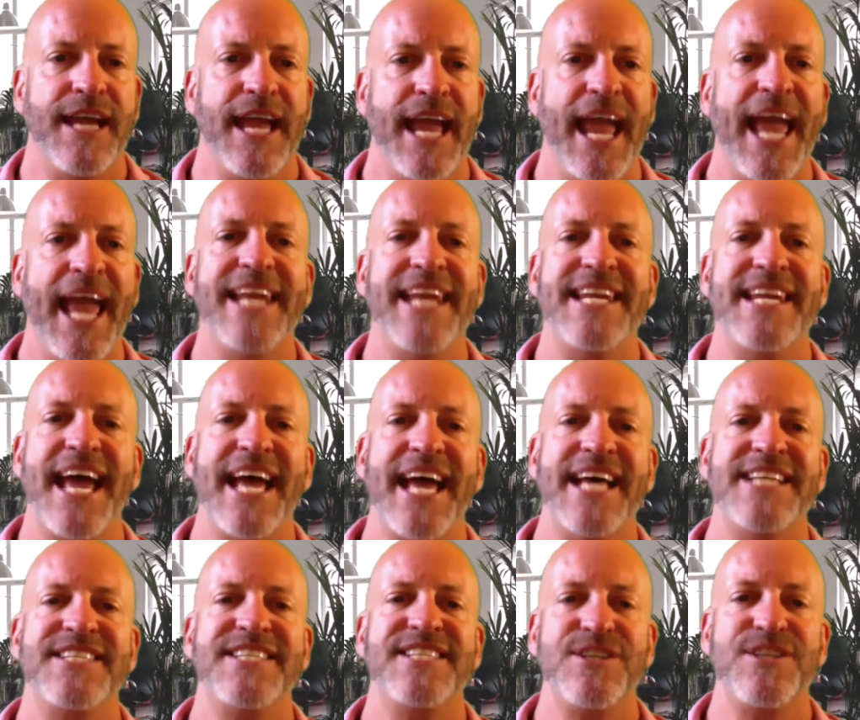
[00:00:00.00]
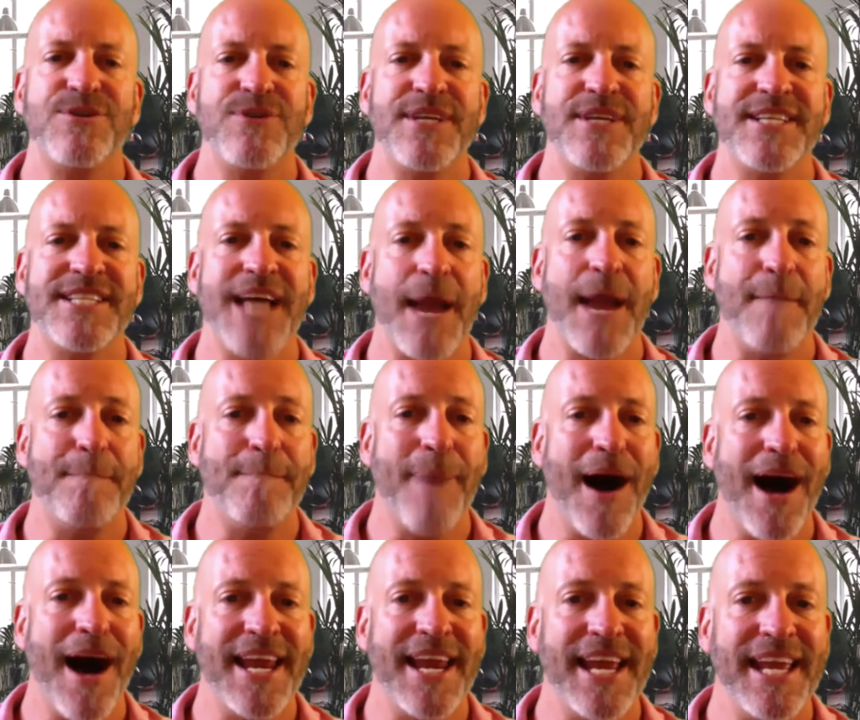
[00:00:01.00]
And as soon as I
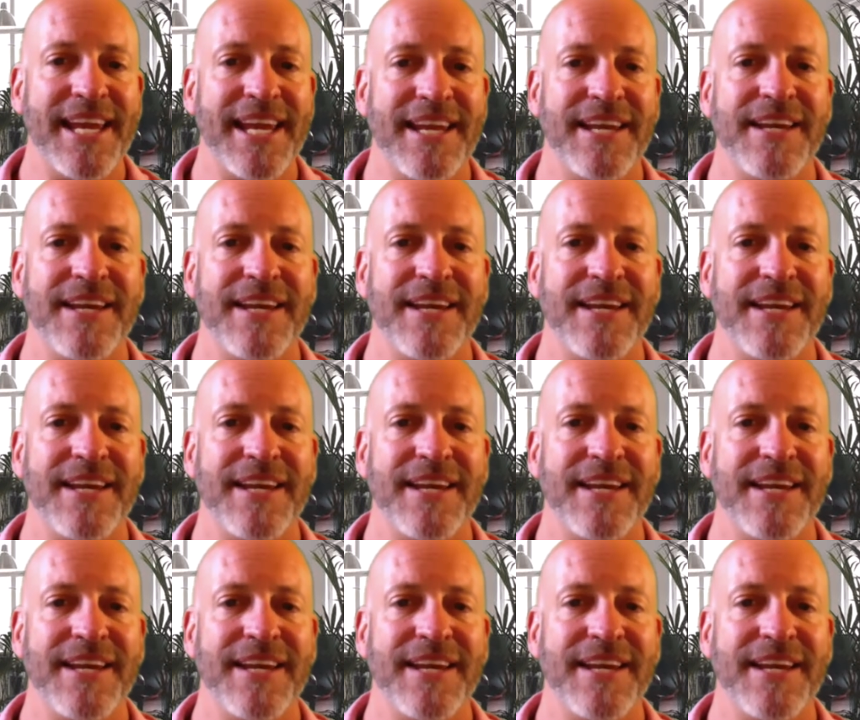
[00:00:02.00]
bought it,